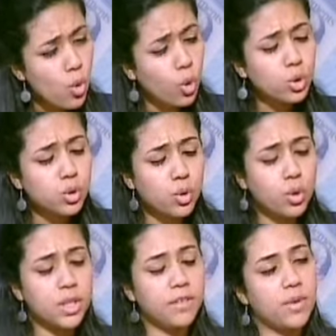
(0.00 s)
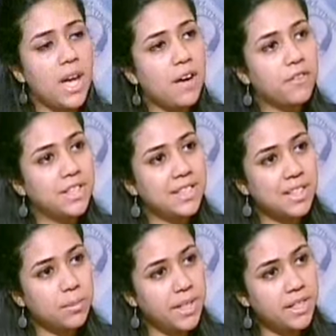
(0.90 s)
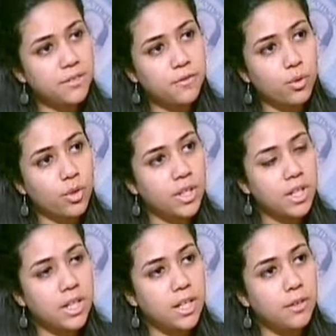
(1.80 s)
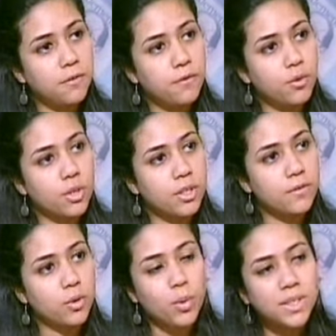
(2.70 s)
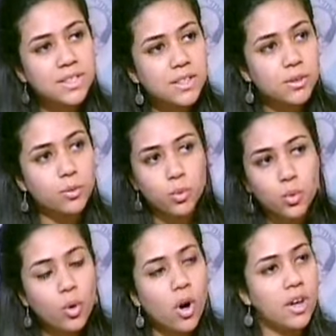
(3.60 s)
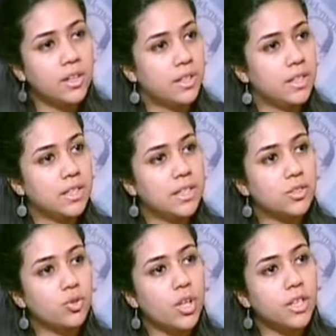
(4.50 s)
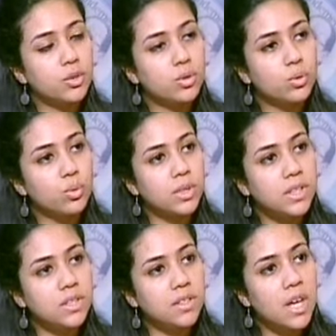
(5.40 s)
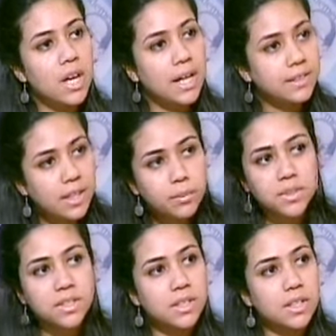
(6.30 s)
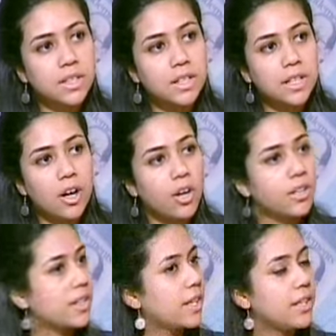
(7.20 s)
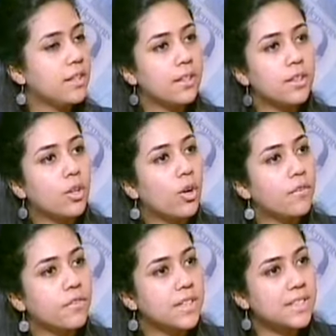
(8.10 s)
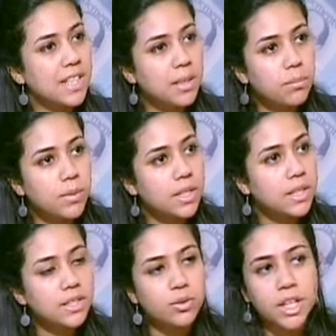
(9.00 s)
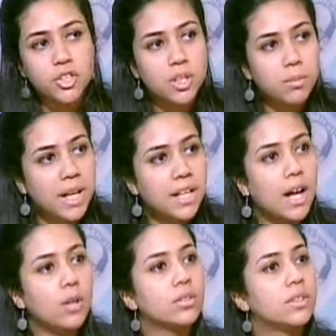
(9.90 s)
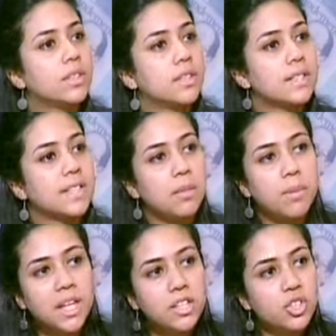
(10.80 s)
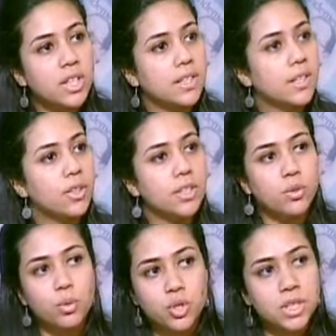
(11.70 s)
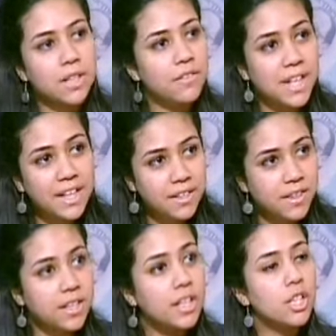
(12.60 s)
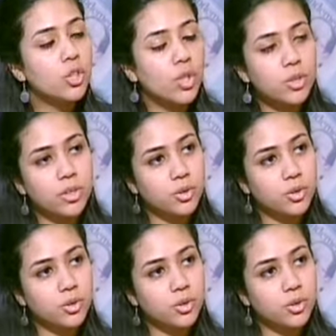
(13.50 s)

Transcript: also good if we have a database for uh, for for what's who are uh, trying to do these attempts. Uh, are they uh, of the same uh, educational background, the same age category, social level, anything? Try to